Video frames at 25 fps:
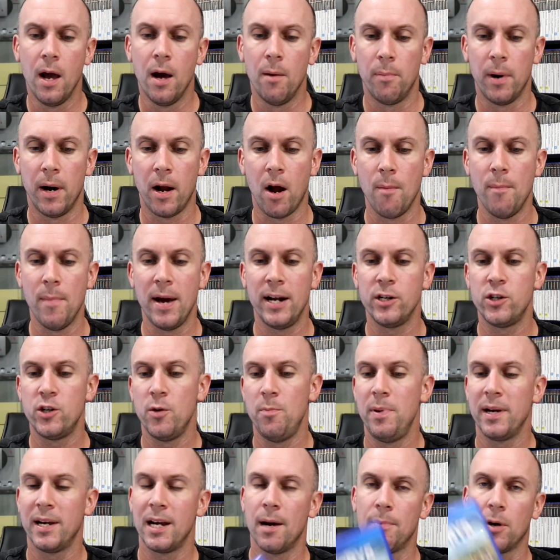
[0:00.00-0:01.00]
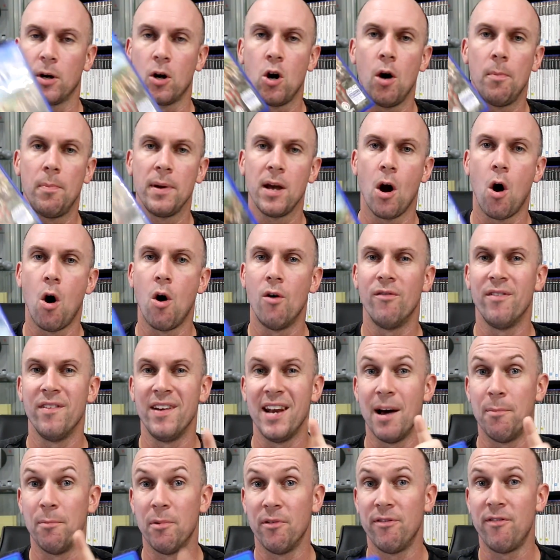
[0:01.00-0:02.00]
But I managed to pick up a copy of
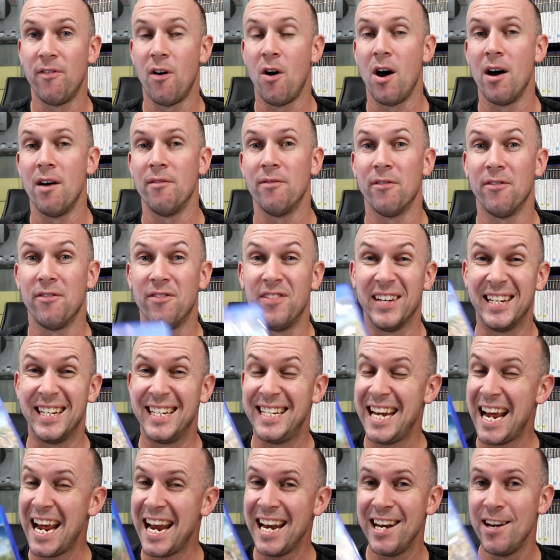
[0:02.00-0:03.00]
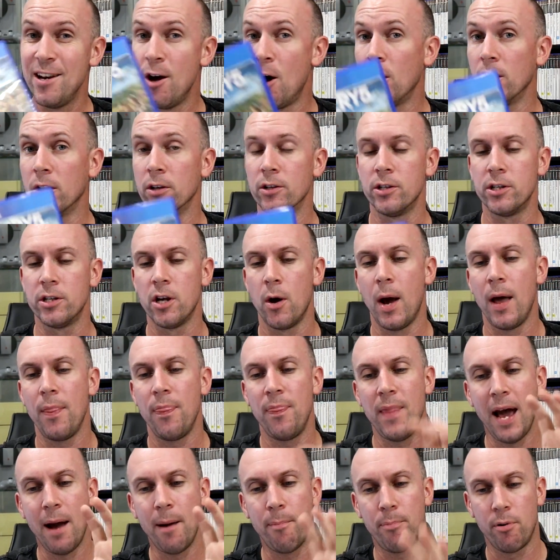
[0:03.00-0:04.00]
number 5 for $10, so at
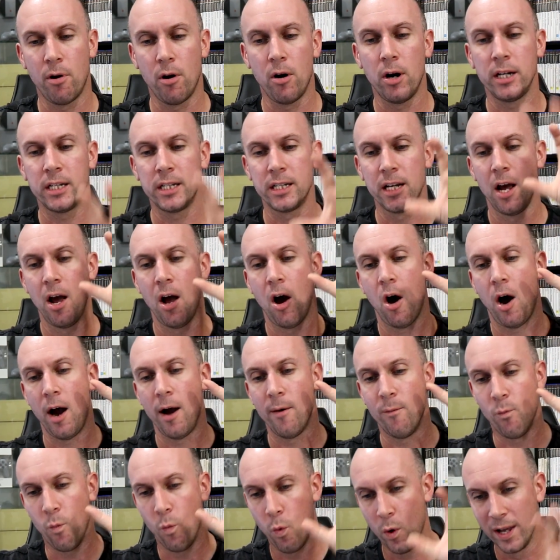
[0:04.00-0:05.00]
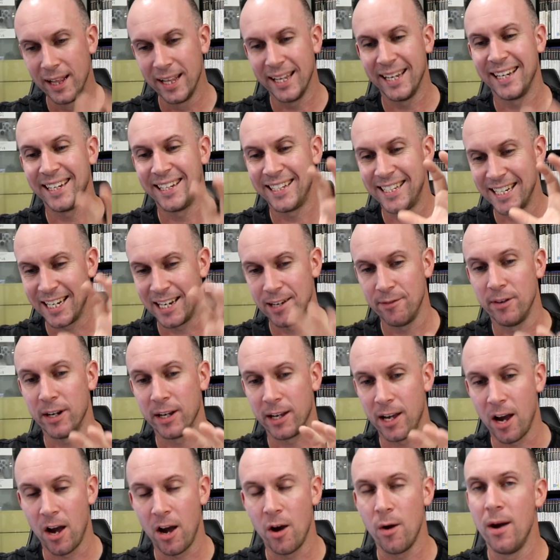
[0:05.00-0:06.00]
that price, I'm willing to give it a
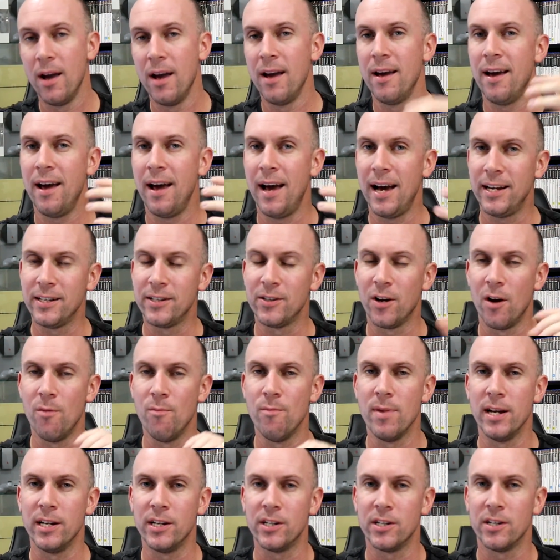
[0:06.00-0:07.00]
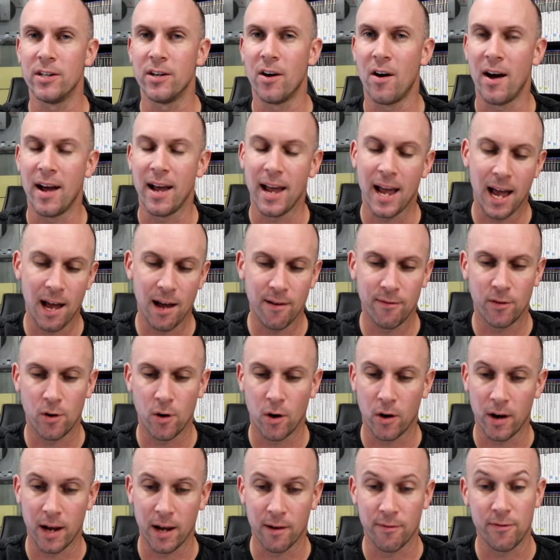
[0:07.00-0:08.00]
go. As I mentioned, I have
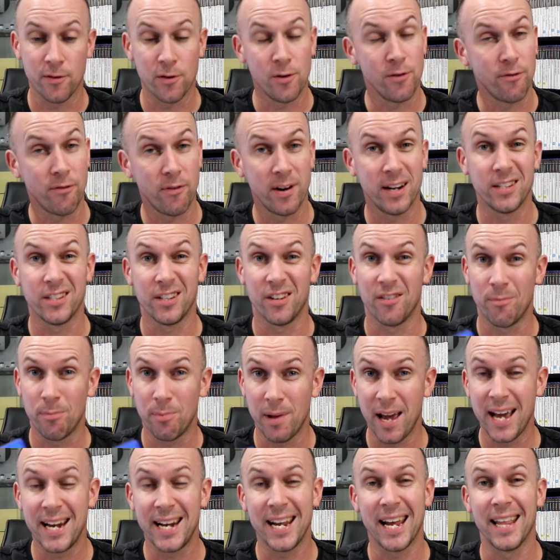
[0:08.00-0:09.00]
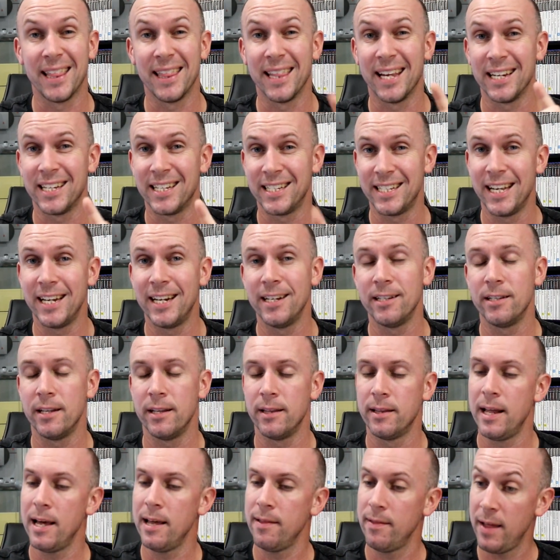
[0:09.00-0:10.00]
got a few friends that have played it and they said
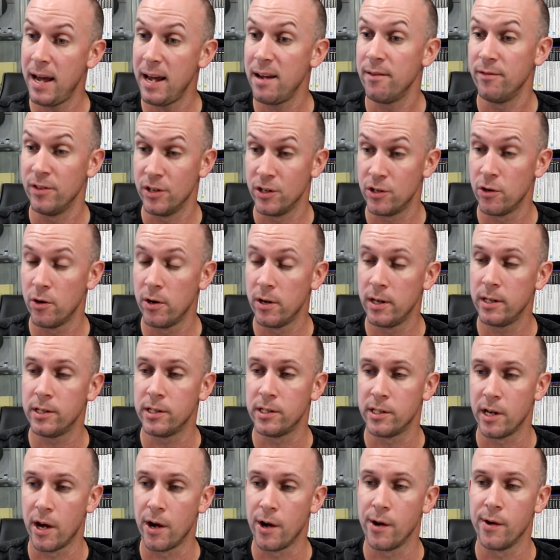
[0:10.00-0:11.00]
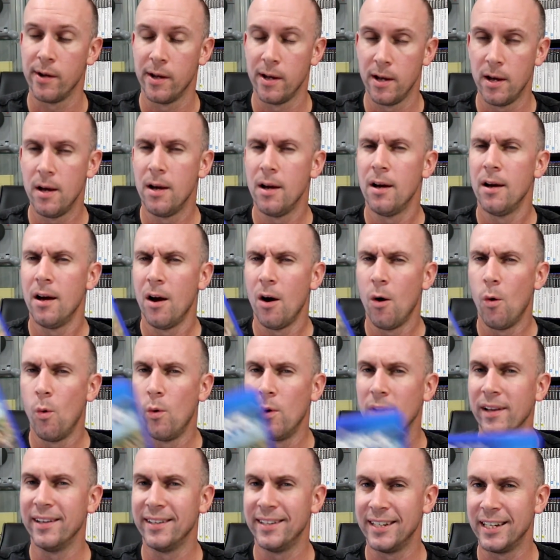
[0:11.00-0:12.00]
that they've enjoyed it, so
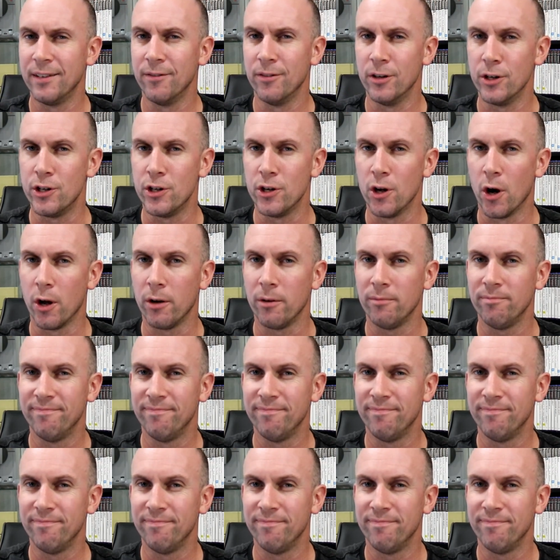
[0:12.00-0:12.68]
willing to give it a shot.